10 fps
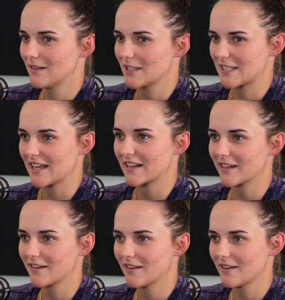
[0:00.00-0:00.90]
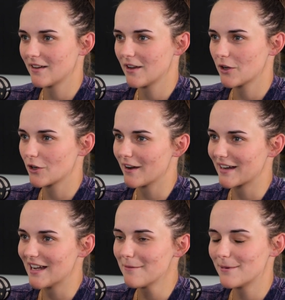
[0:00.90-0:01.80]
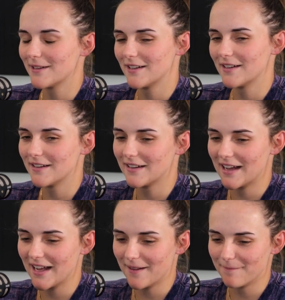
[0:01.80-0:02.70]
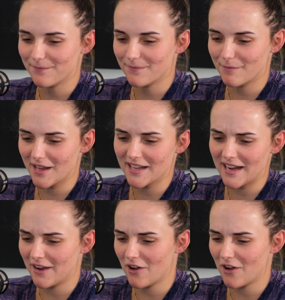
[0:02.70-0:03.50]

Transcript: sick growing up, and but yeah,